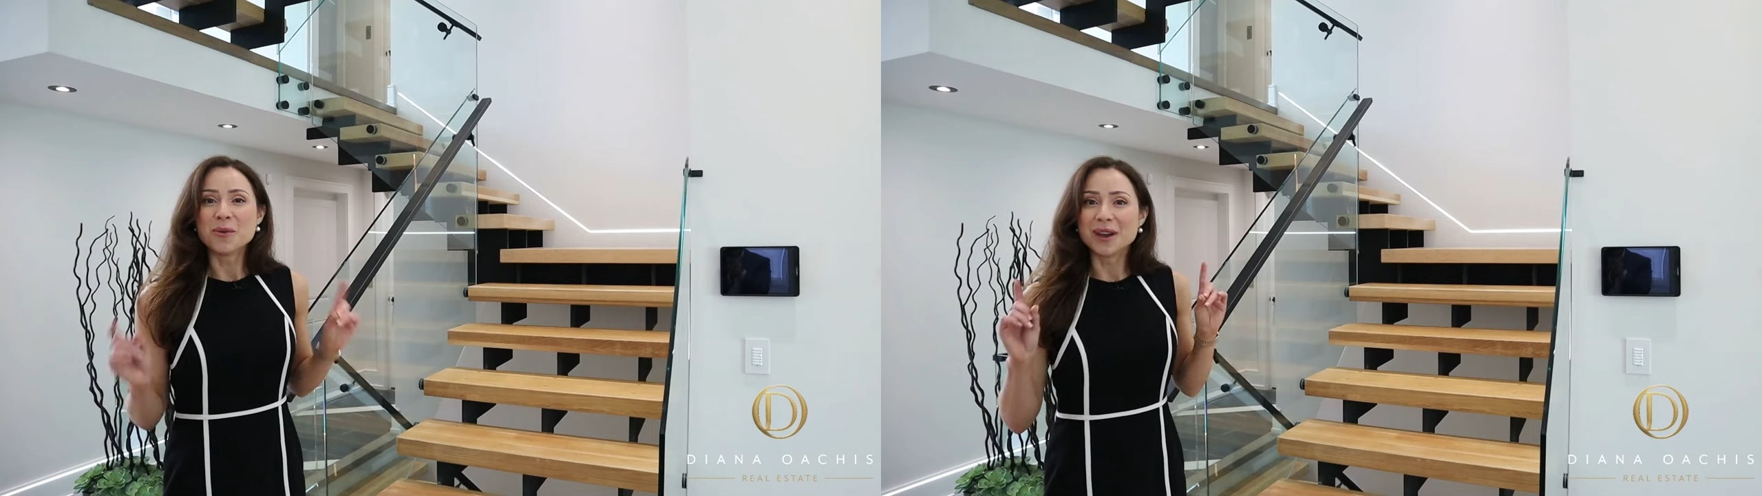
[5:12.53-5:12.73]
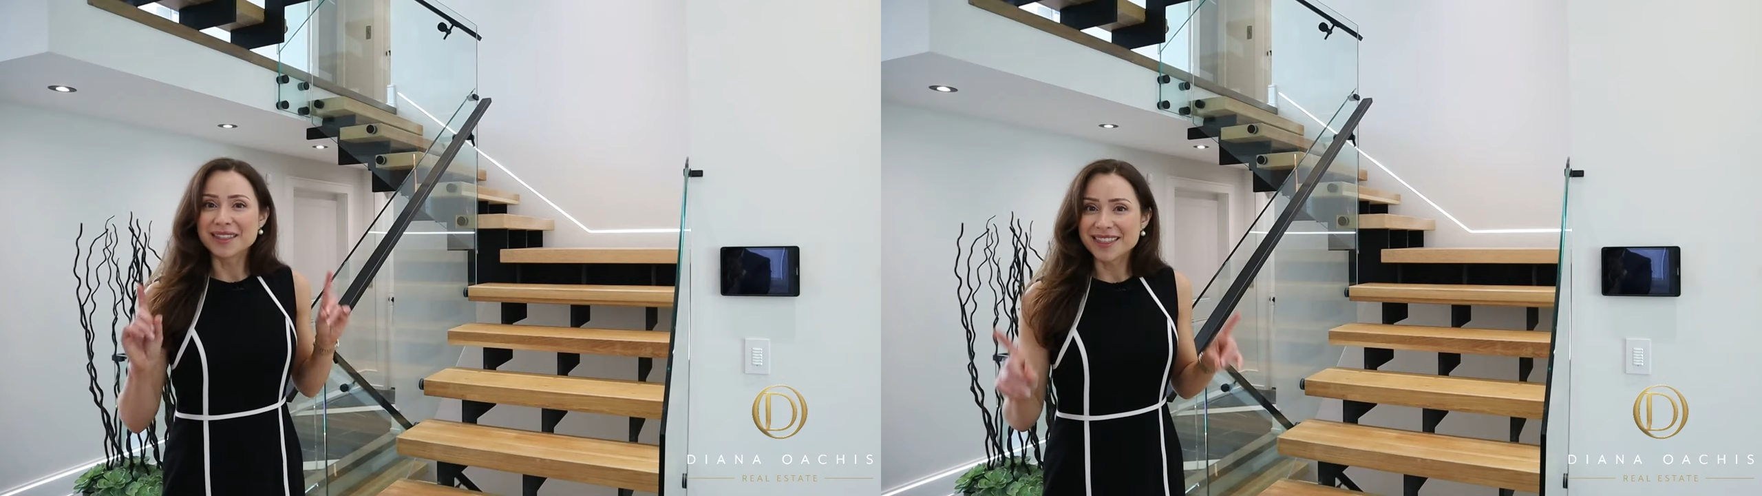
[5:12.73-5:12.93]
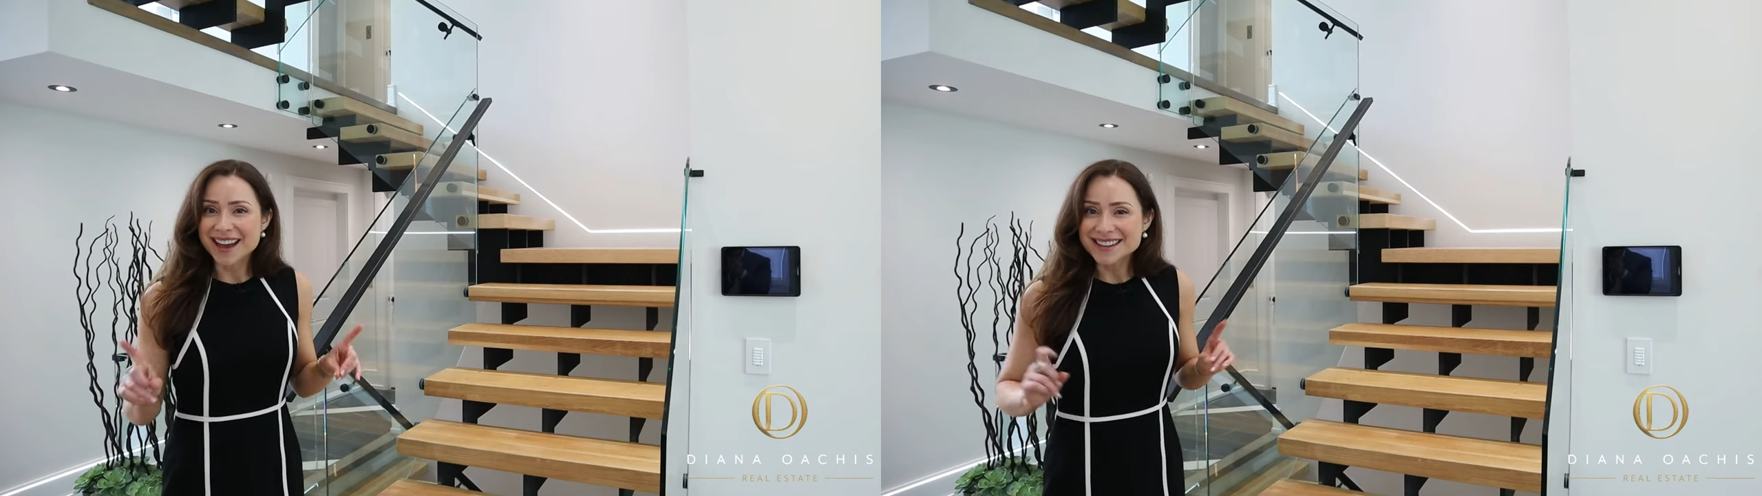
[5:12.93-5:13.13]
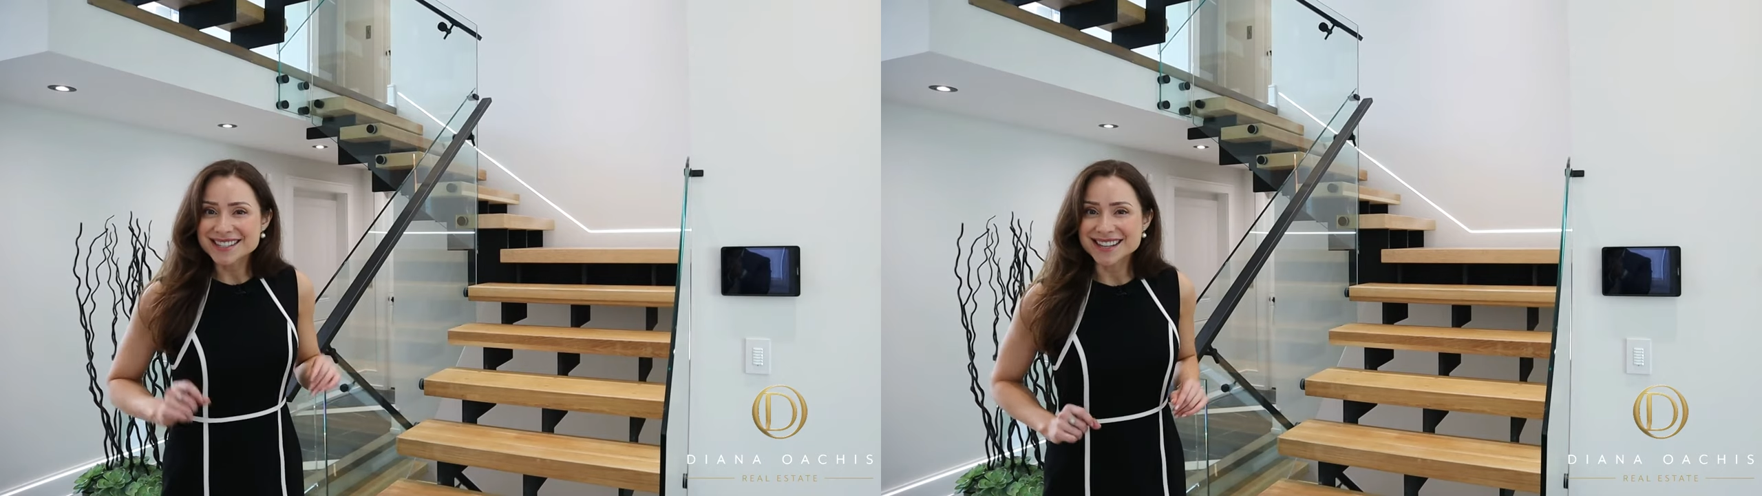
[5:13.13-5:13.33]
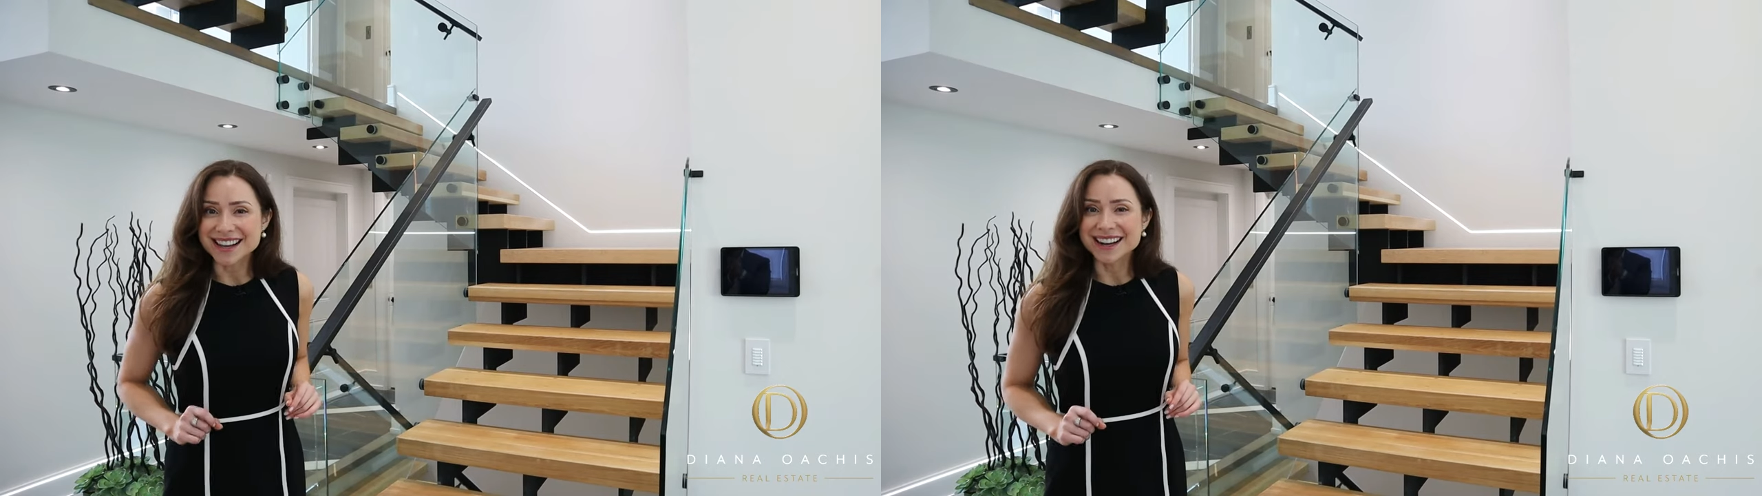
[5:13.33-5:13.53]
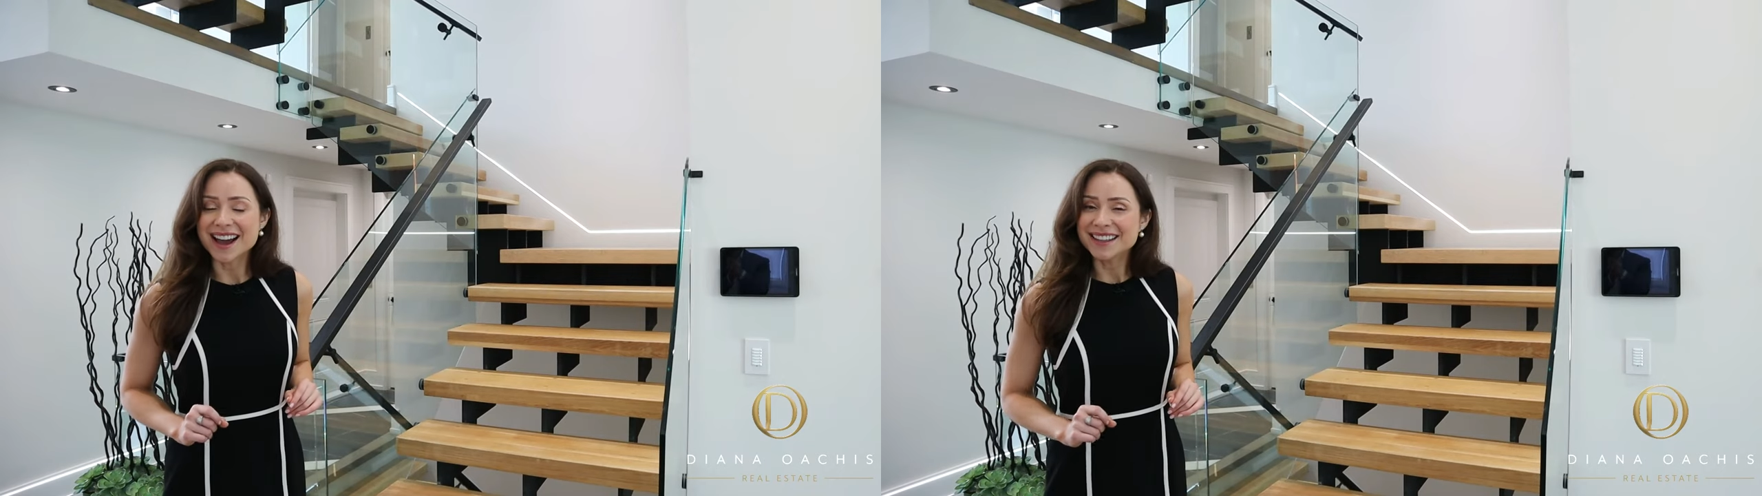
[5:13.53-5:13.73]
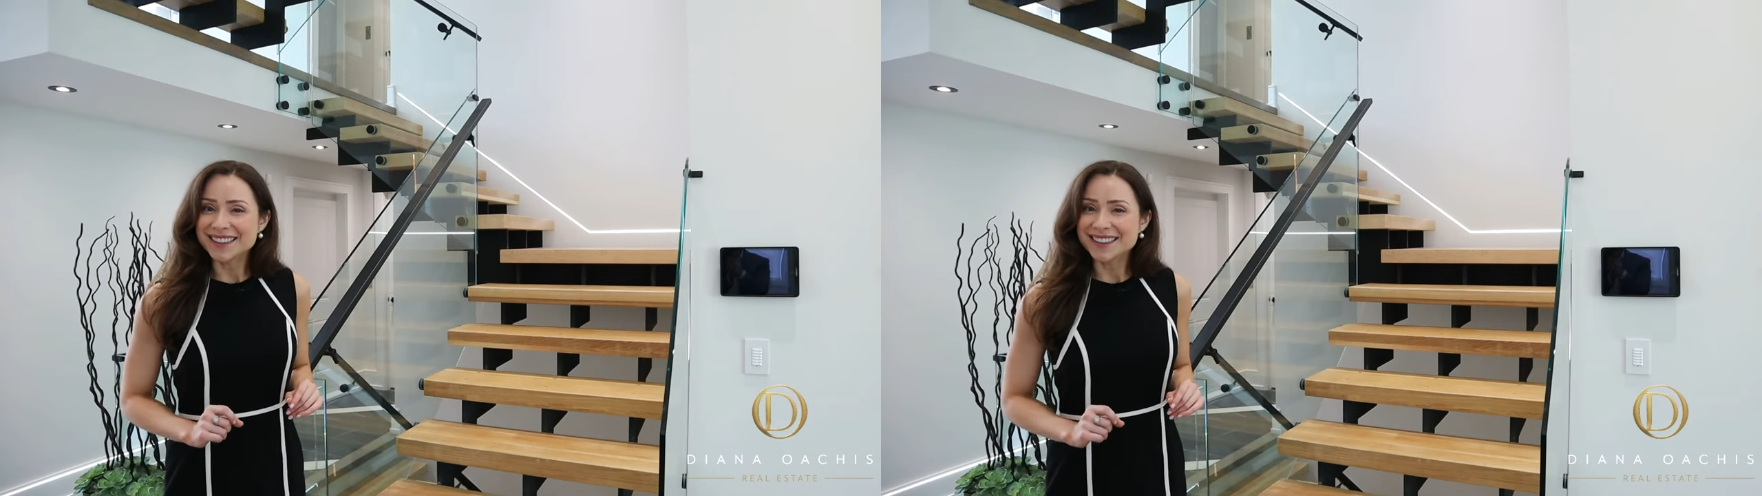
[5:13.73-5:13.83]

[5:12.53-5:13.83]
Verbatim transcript: With that said, I